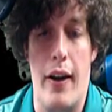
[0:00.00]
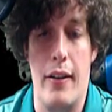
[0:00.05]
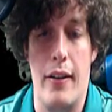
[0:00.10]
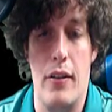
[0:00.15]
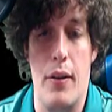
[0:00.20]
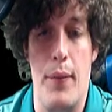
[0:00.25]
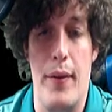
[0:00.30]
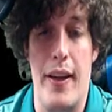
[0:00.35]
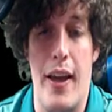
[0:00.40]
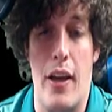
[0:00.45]

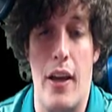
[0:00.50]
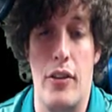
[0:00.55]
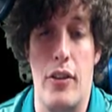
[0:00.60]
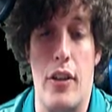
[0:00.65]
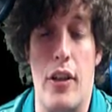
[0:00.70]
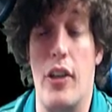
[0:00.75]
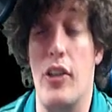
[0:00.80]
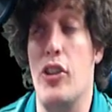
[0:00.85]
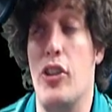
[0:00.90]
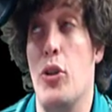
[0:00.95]
let me guess.
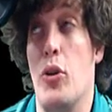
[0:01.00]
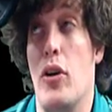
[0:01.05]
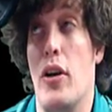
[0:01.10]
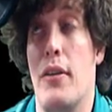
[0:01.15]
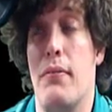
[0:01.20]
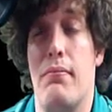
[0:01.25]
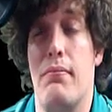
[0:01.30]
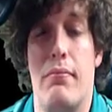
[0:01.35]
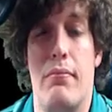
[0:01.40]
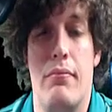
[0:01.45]
Endure?
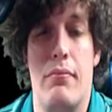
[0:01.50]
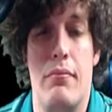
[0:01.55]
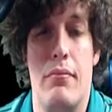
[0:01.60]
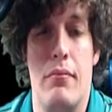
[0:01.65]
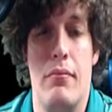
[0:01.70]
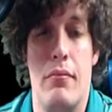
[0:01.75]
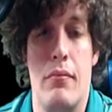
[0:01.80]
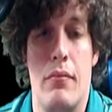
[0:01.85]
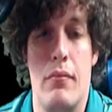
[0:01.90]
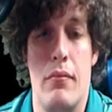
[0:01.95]

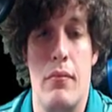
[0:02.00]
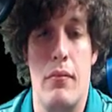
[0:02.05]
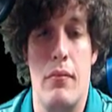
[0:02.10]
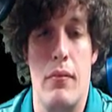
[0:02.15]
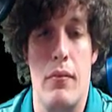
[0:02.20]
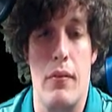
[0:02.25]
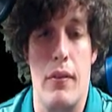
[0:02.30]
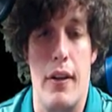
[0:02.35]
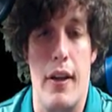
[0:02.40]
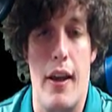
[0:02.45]

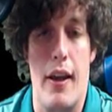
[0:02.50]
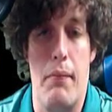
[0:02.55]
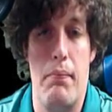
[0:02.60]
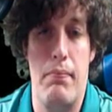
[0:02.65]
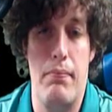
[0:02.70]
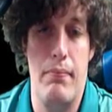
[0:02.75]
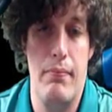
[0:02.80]
Yep.